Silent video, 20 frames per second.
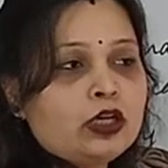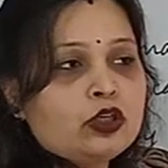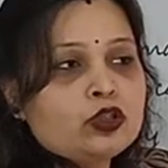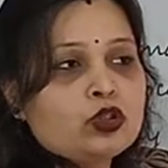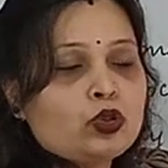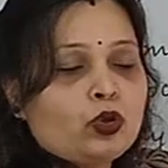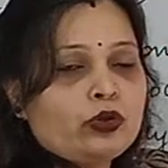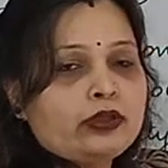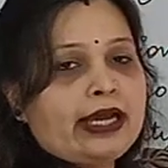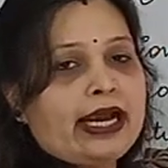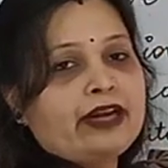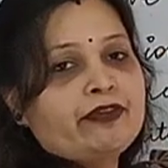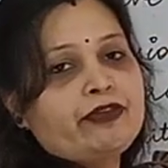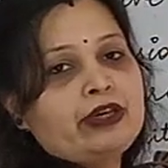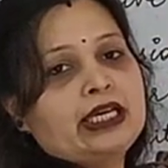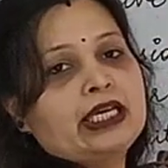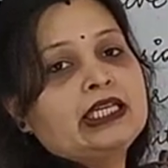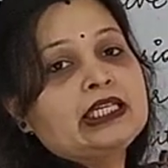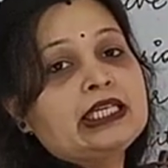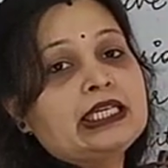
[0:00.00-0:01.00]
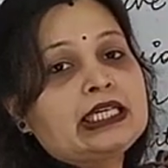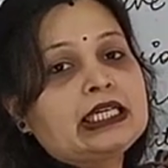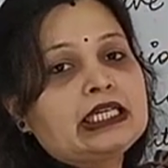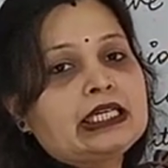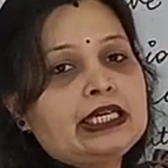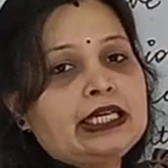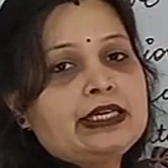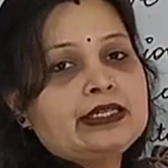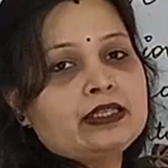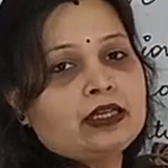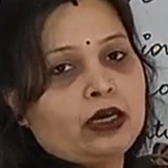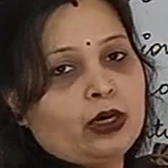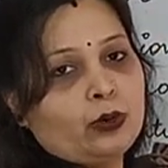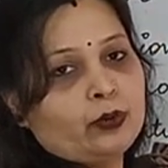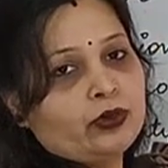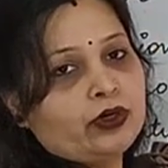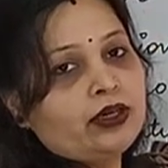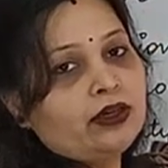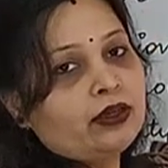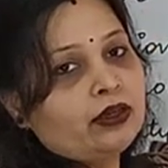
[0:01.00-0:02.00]
so that we can increase
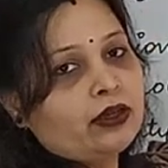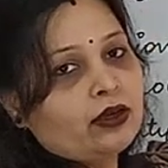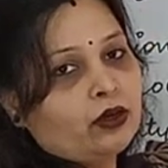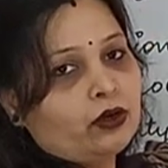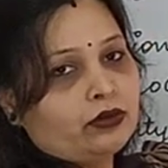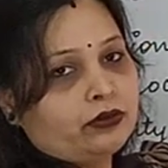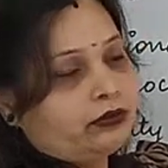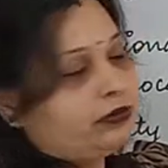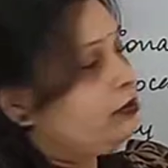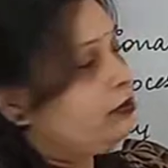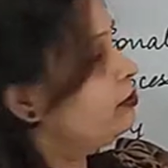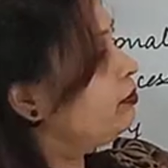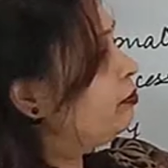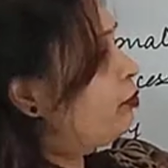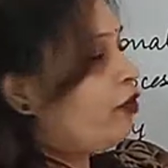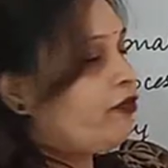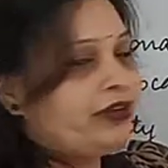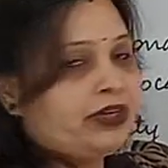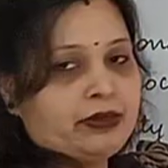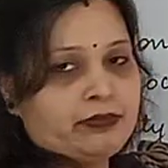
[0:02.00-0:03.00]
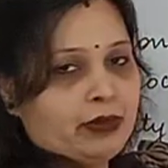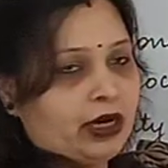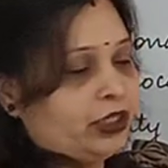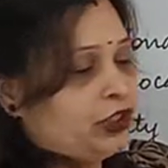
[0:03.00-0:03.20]
our profit